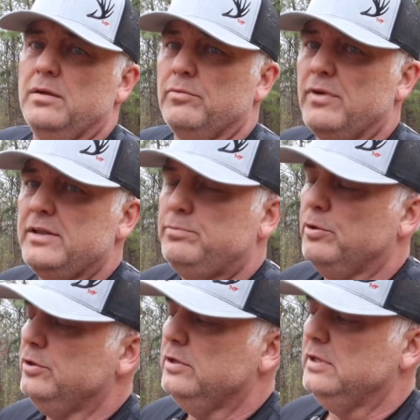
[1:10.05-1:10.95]
I read
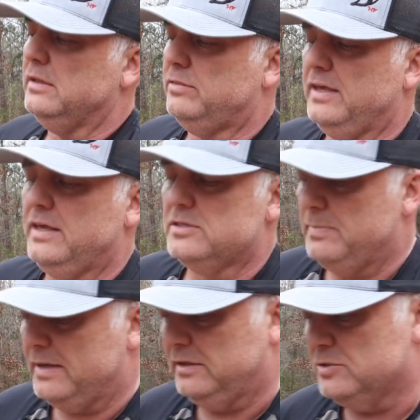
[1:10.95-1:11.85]
pretty good things
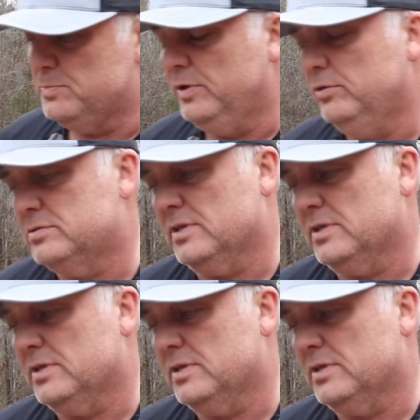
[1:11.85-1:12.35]
about these boots.